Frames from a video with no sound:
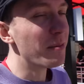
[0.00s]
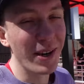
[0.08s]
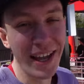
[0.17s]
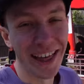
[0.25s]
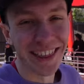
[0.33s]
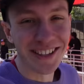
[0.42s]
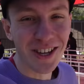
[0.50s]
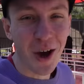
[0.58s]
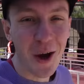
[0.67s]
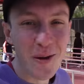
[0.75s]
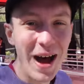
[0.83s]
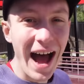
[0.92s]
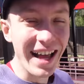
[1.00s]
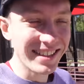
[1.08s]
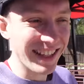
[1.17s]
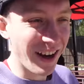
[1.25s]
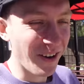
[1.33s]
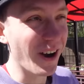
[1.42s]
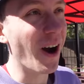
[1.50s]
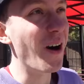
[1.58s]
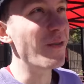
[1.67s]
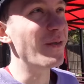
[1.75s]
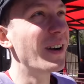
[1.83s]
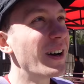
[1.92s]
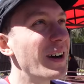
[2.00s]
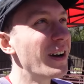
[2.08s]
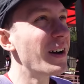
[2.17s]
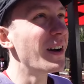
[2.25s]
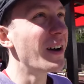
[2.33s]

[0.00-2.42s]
But yeah, the time has now come.